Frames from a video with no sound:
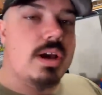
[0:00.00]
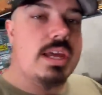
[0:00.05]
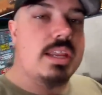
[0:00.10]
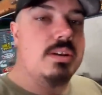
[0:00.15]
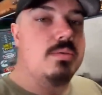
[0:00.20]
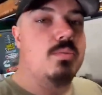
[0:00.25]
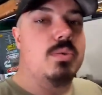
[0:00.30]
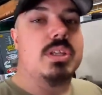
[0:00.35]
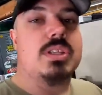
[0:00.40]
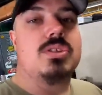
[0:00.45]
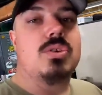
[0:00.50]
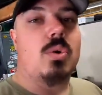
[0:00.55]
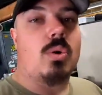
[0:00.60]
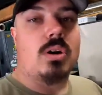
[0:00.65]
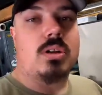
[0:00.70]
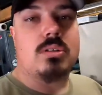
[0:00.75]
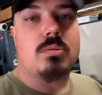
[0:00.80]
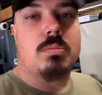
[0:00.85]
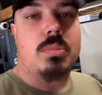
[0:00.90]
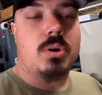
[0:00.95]
ahead and we
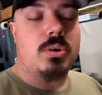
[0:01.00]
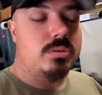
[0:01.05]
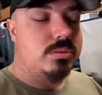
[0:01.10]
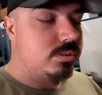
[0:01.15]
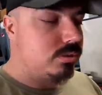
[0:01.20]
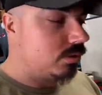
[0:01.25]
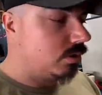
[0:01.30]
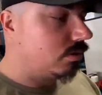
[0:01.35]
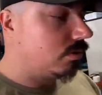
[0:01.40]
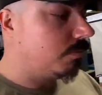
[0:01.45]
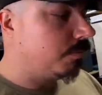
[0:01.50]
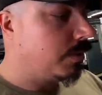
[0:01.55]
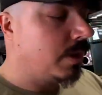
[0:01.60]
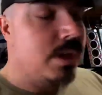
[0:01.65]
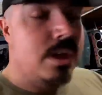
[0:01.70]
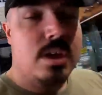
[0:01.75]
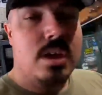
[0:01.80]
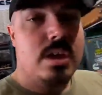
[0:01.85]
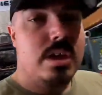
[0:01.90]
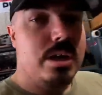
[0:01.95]
torque the bolts. So
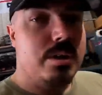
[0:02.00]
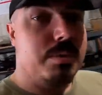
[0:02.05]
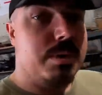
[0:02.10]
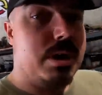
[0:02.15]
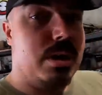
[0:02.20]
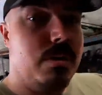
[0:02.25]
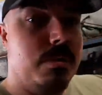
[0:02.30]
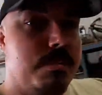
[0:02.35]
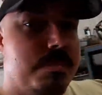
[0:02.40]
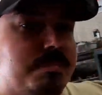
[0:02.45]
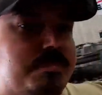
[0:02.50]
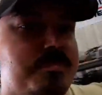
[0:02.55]
here we go.